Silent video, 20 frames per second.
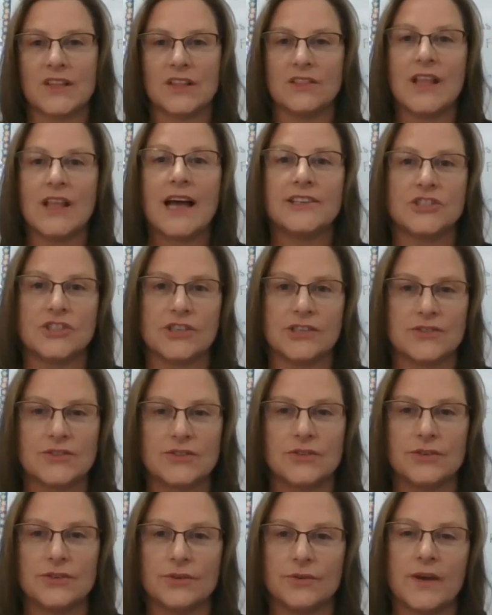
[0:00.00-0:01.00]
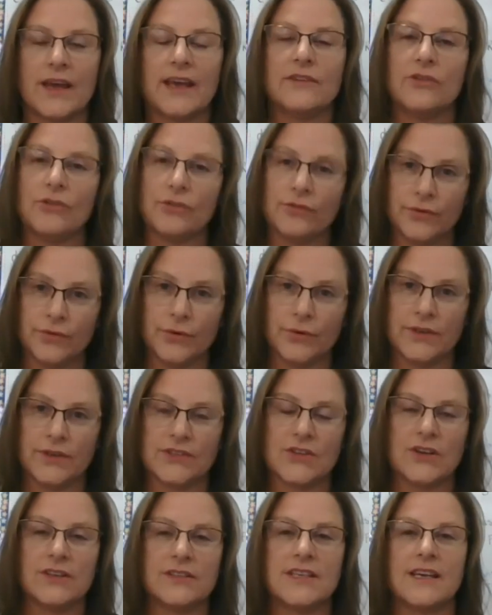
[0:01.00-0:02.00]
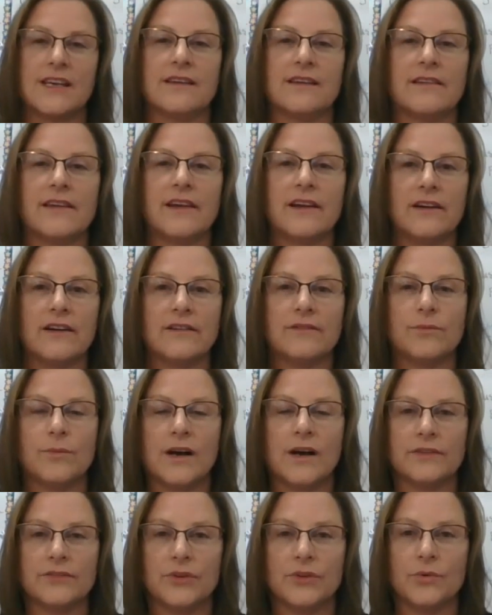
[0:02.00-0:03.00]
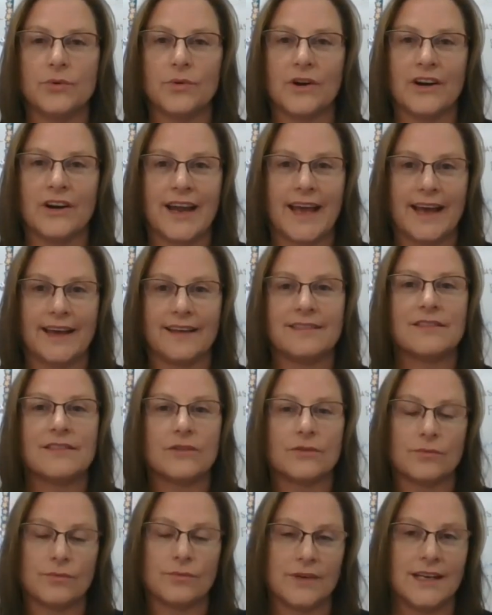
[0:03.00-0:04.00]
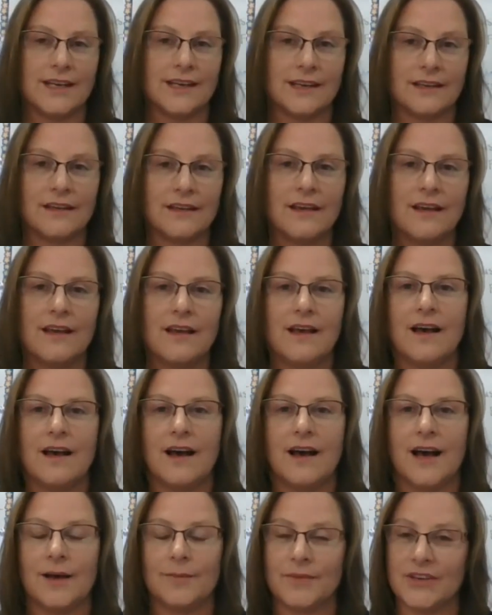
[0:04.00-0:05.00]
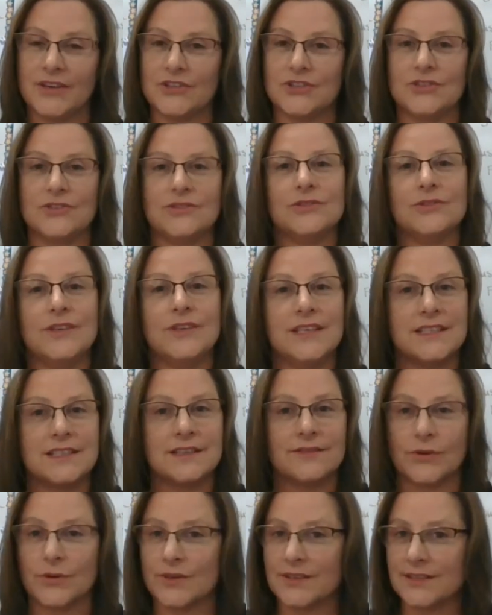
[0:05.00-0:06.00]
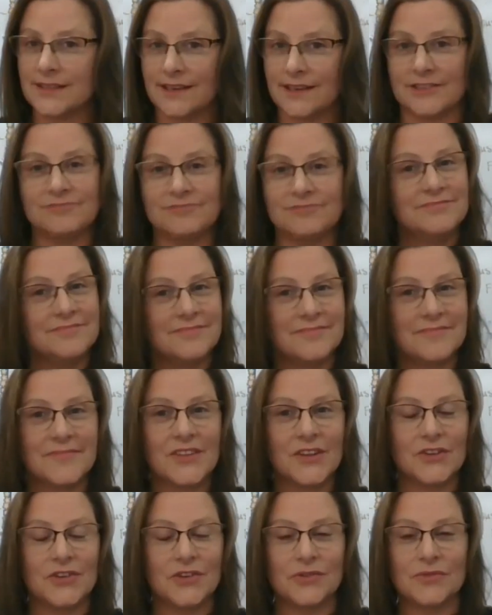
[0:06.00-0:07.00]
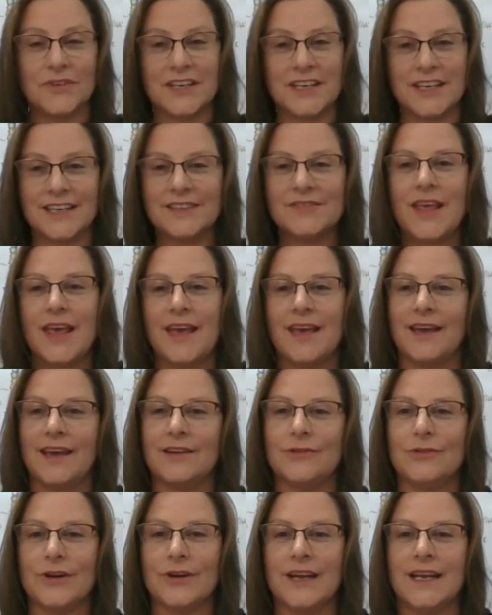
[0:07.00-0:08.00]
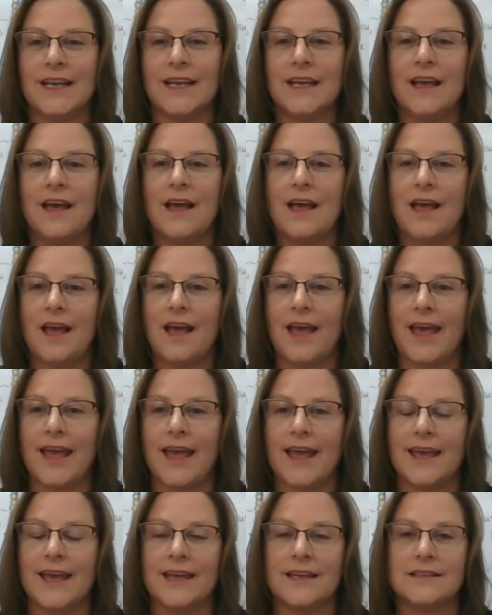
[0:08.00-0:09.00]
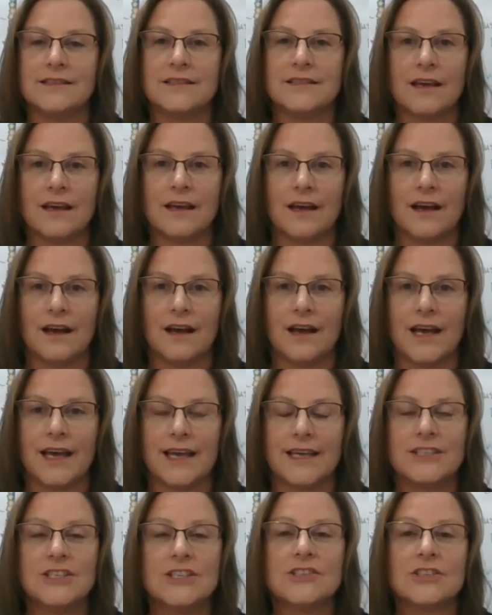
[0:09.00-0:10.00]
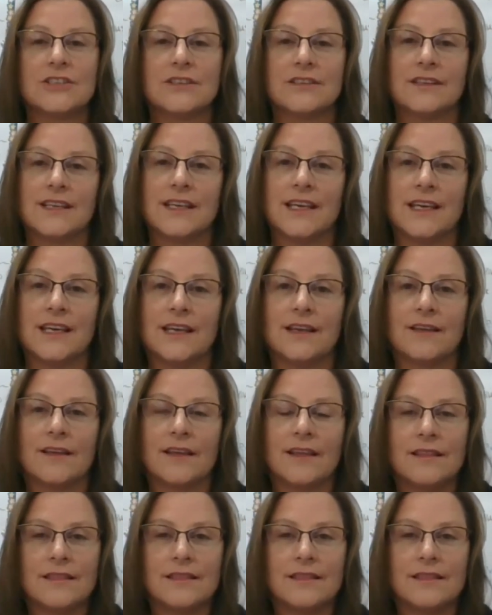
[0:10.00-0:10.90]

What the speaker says: lodgings too, and your food is all taken care of while you are at the reading, because you need to focus on your reading and grading. And additionally,